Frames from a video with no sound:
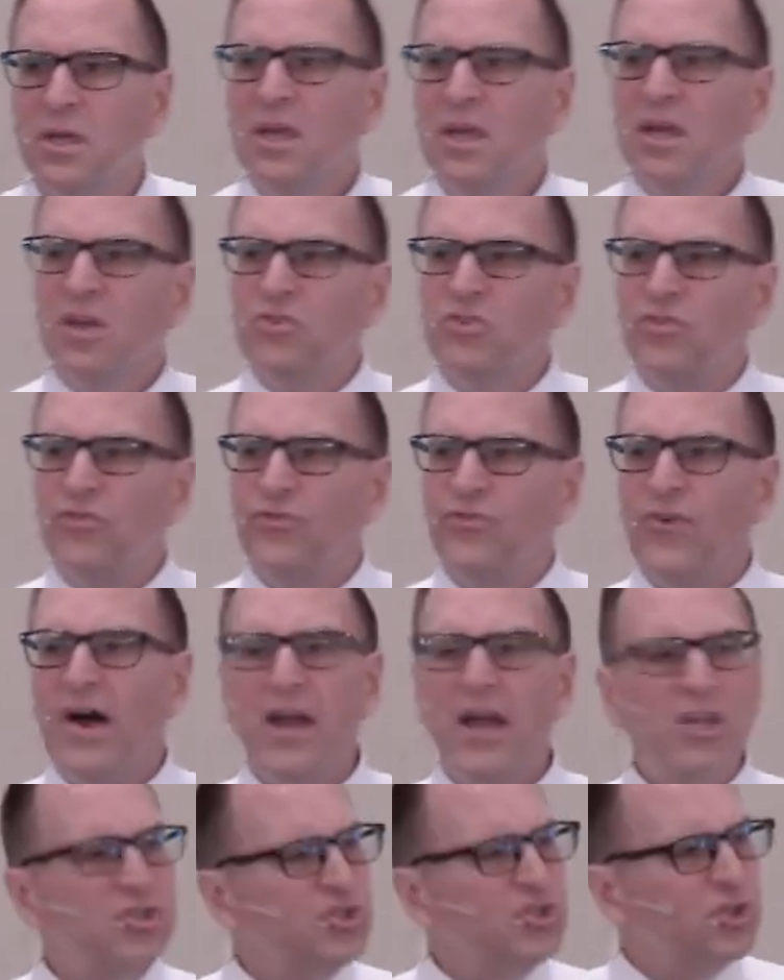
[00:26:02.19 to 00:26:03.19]
and to
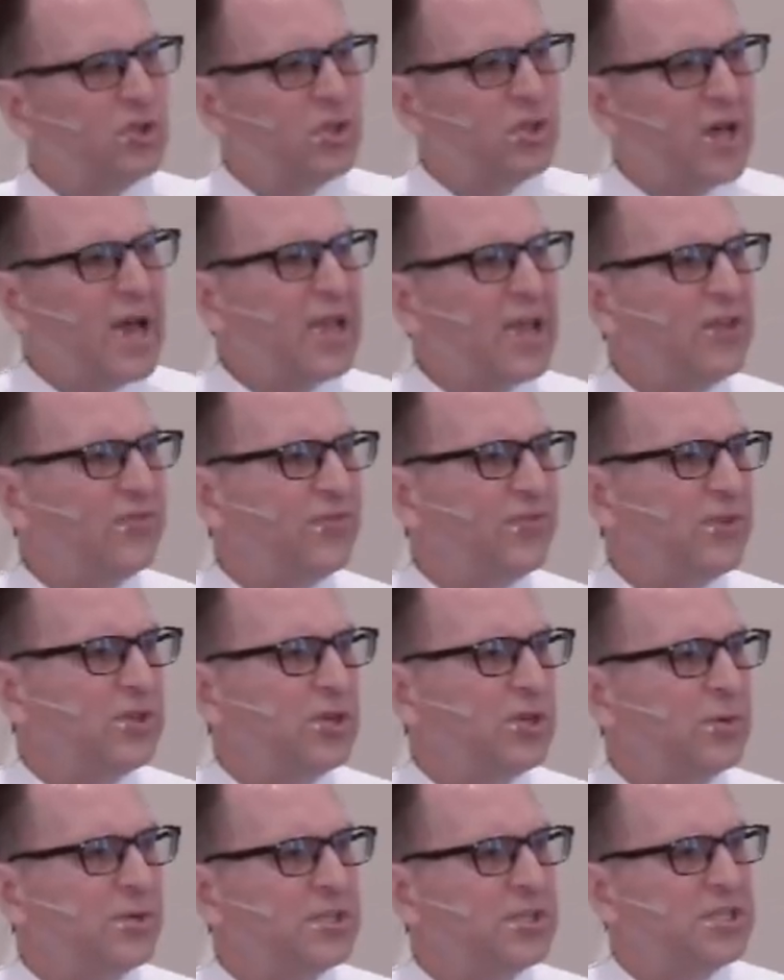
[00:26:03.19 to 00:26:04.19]
find your life in
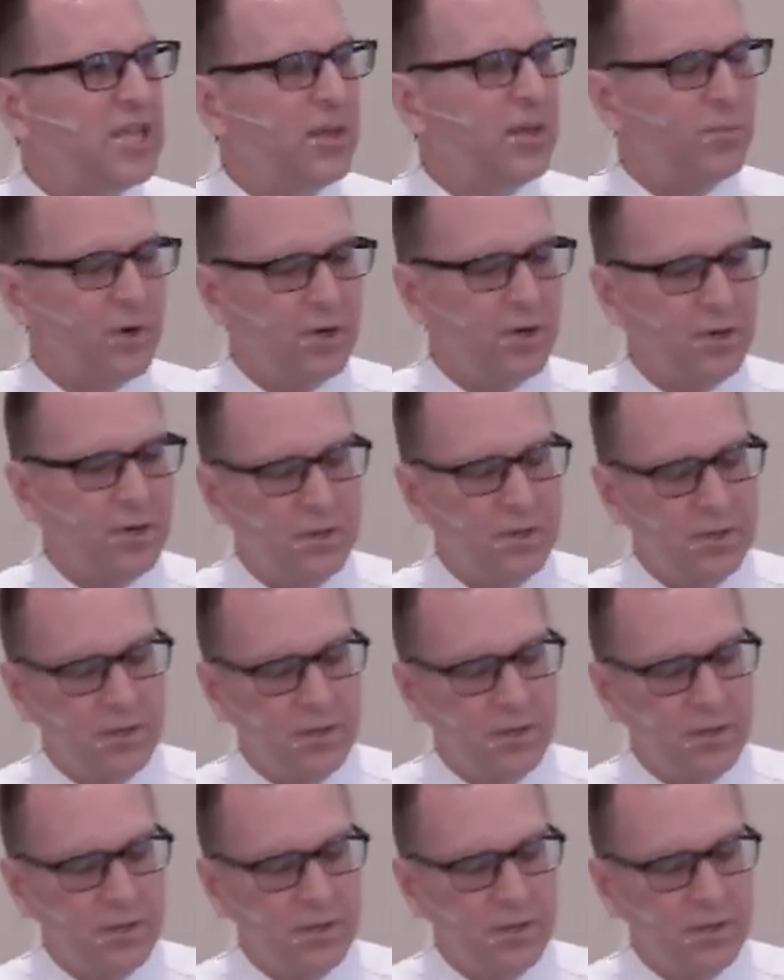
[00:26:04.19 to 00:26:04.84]
your Redeemer.